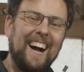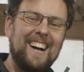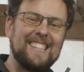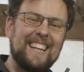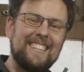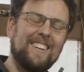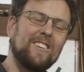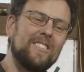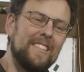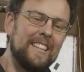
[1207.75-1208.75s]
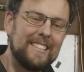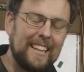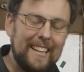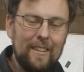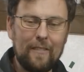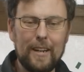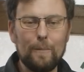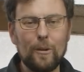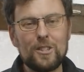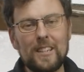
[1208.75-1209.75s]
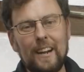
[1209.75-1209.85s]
On that note, thank you very much